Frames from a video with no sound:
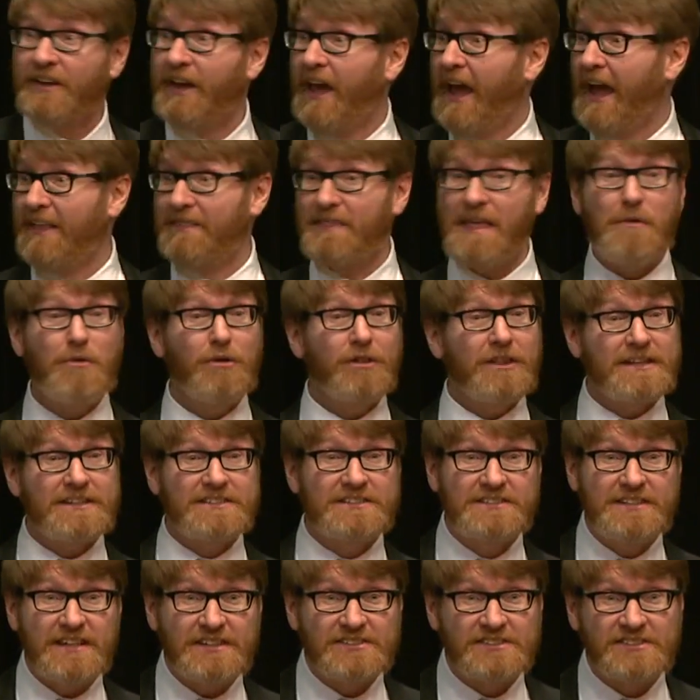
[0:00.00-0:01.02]
and they will
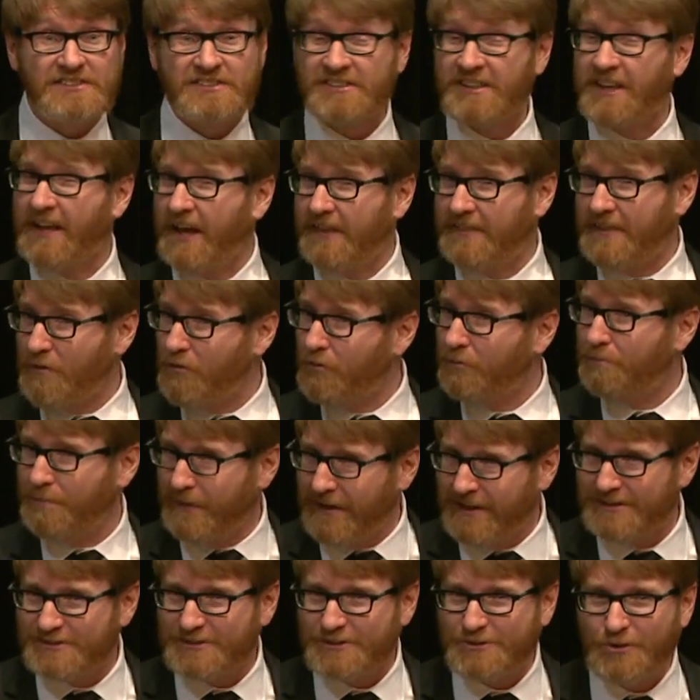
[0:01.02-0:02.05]
exist, and they will
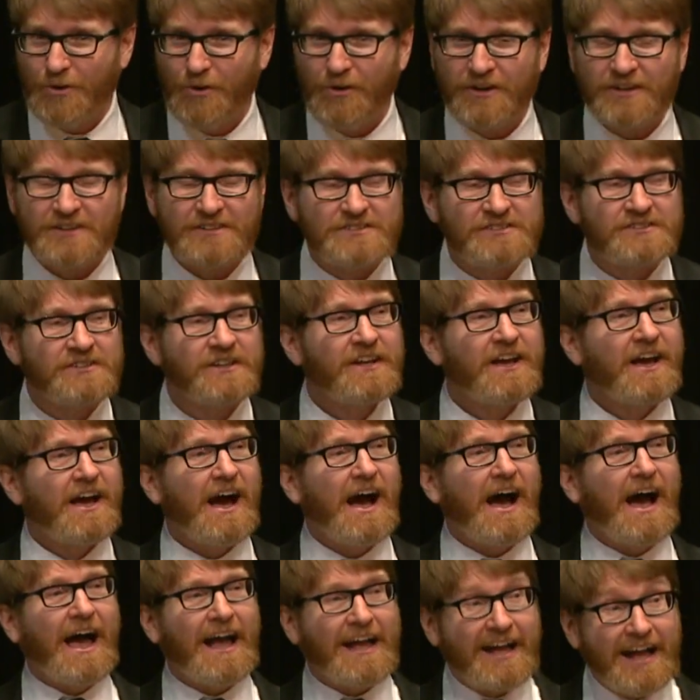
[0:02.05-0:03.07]
be in stores.
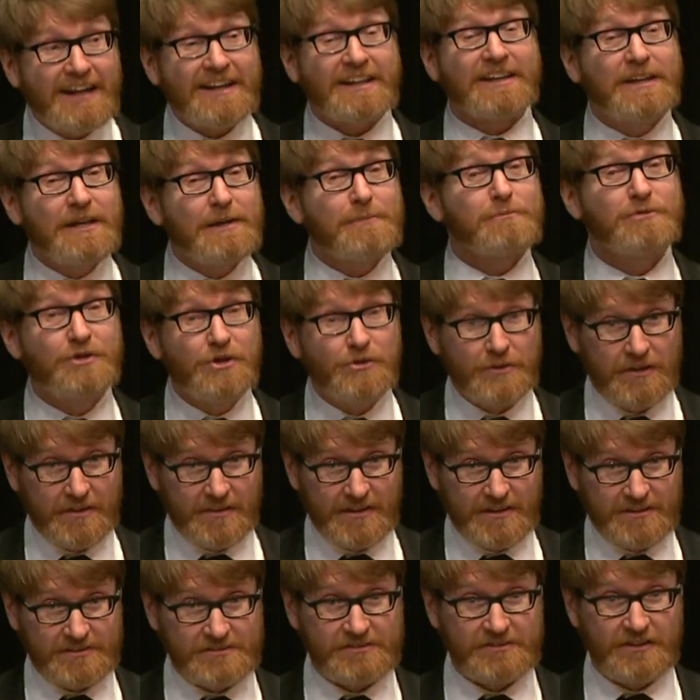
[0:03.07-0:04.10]
I got to keep doing
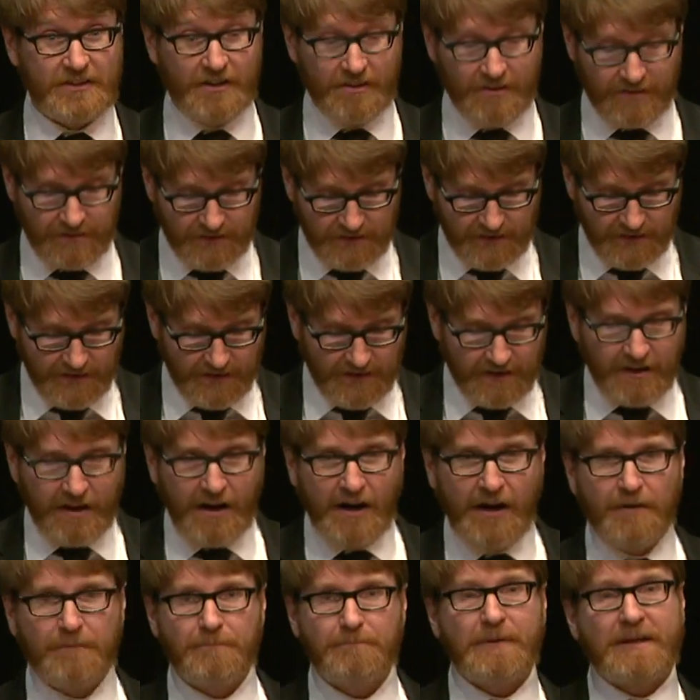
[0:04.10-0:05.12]
this, you know,
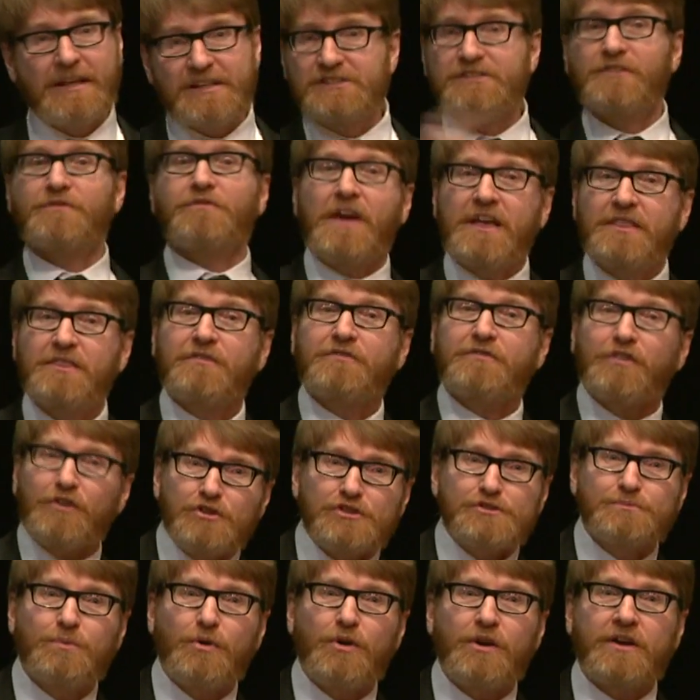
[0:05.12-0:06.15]
um, because the, in the
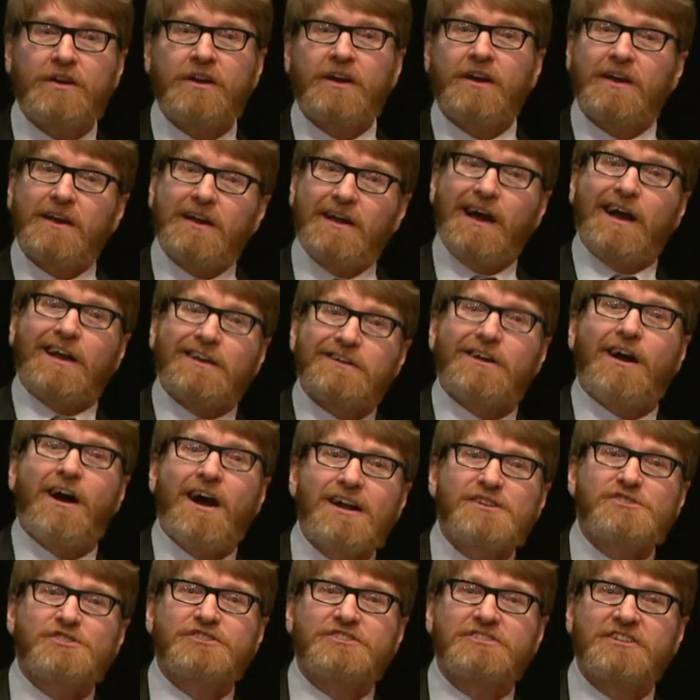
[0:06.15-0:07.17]
first book,
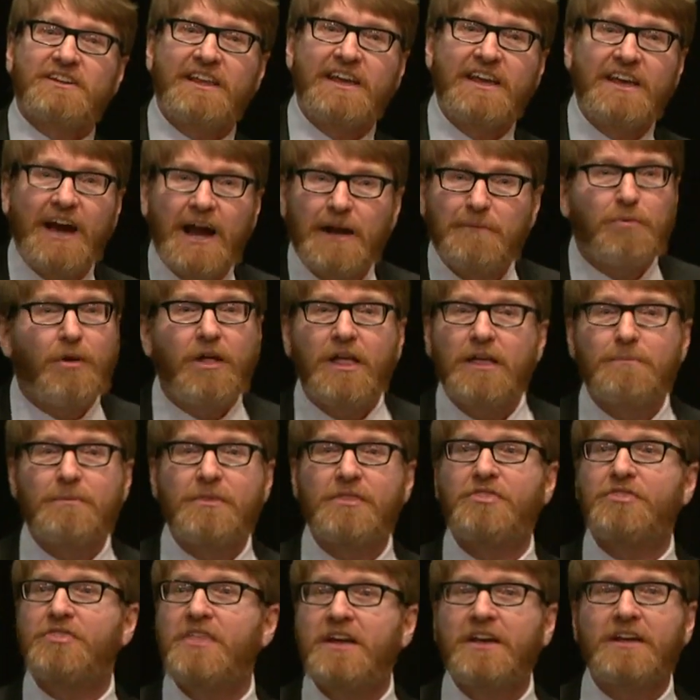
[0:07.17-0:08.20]
unconsciously, I'd probably been
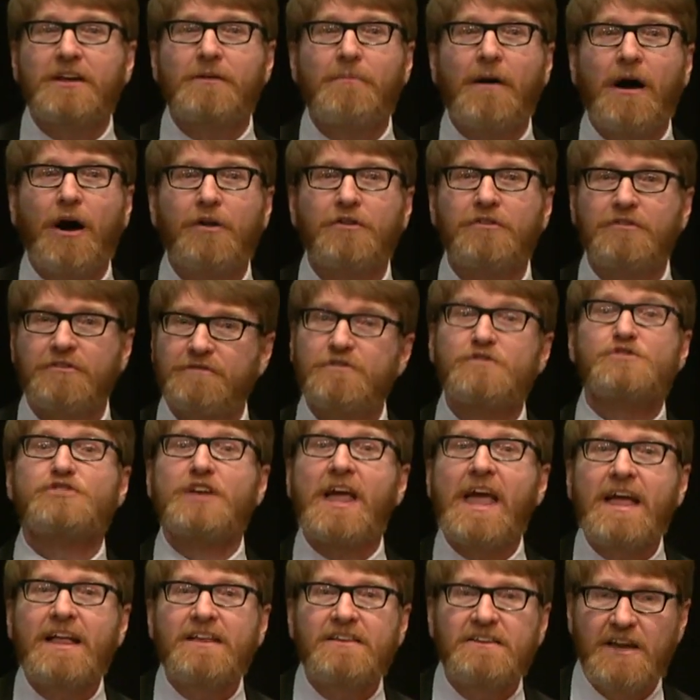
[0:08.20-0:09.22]
thinking about for
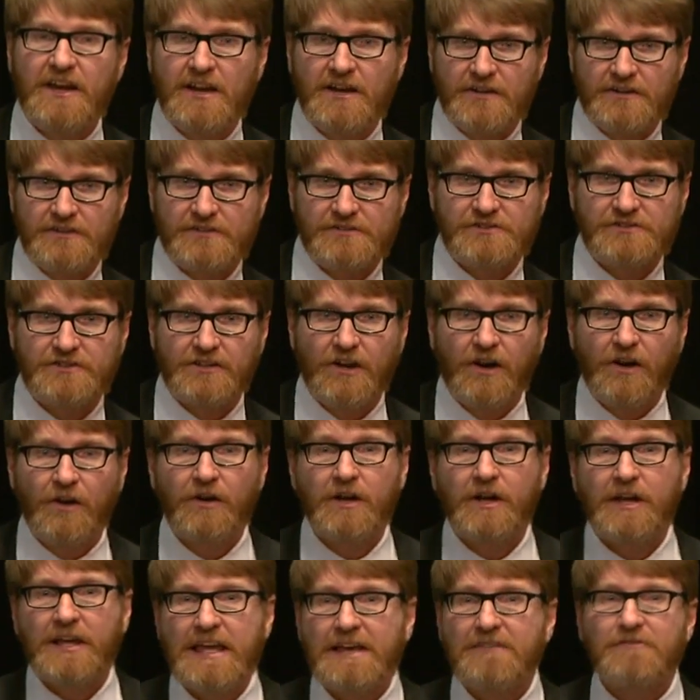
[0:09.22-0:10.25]
ten years, you know?
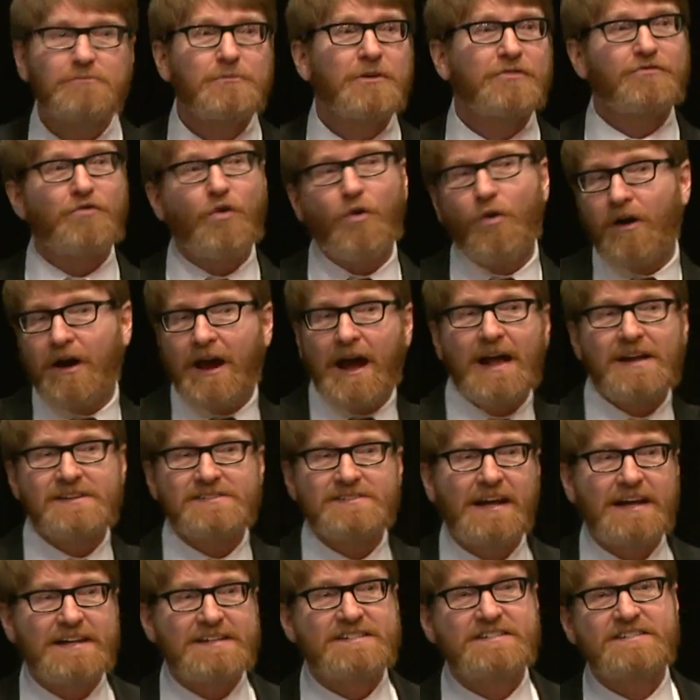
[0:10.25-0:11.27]
Even before I had an
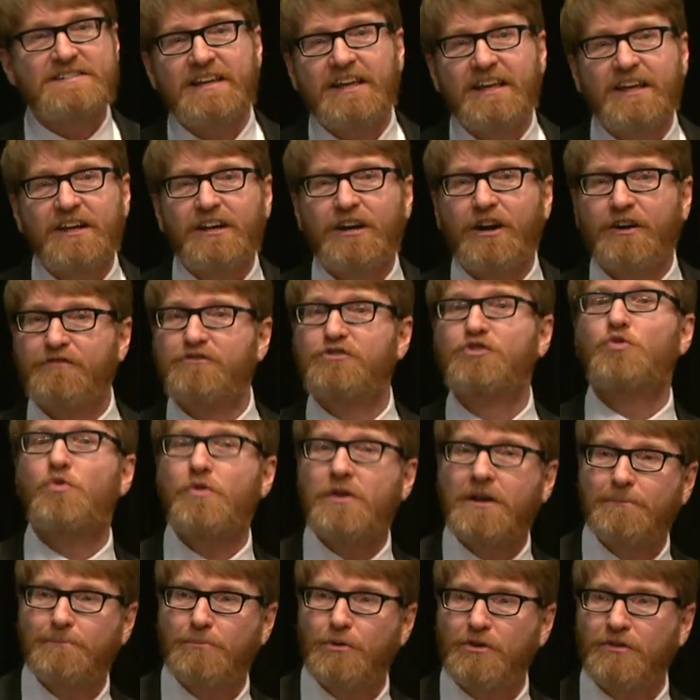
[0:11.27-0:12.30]
idea of
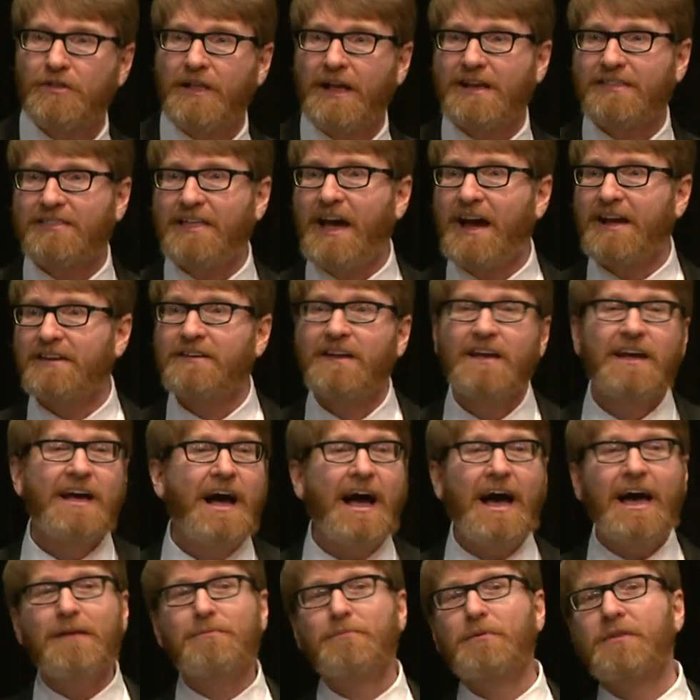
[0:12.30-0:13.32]
doing a book like that,
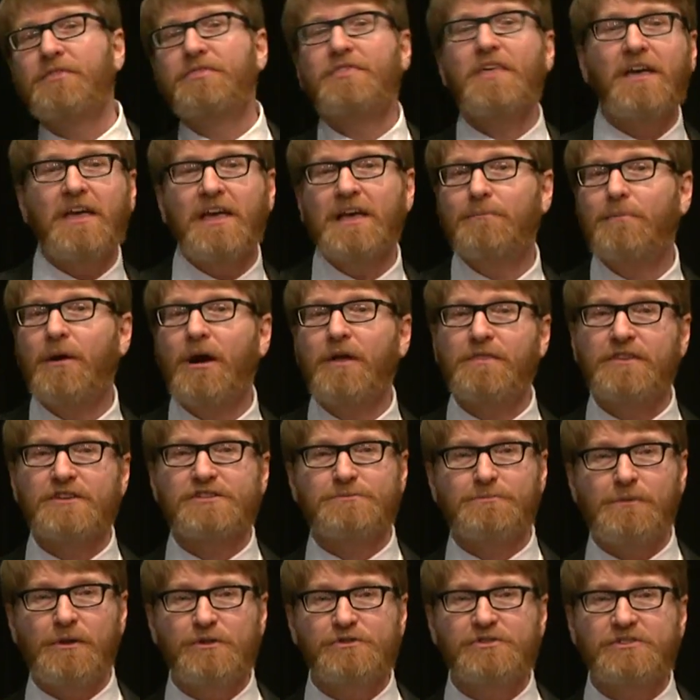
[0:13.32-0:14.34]
I had been thinking about this
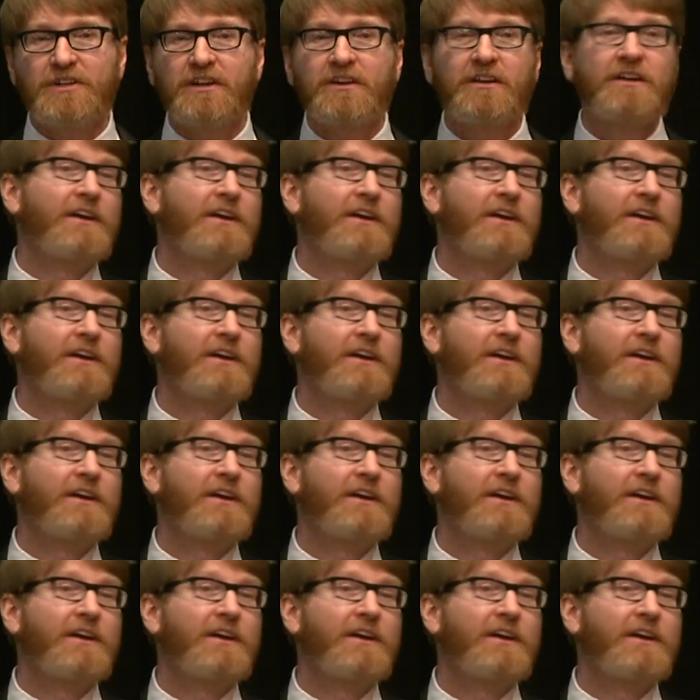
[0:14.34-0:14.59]
music